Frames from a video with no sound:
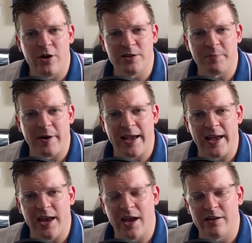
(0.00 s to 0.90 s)
by
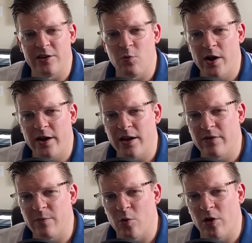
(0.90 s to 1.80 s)
hand and you want to give
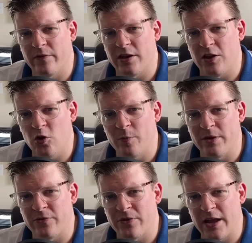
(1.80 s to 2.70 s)
it more of a human
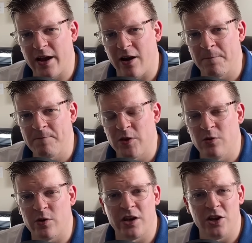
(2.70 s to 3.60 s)
flair, you
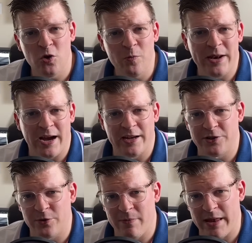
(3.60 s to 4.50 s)
can humanize
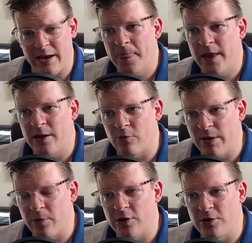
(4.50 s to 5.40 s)
your MIDI. In
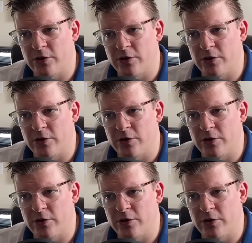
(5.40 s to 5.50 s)
Reaper, you do this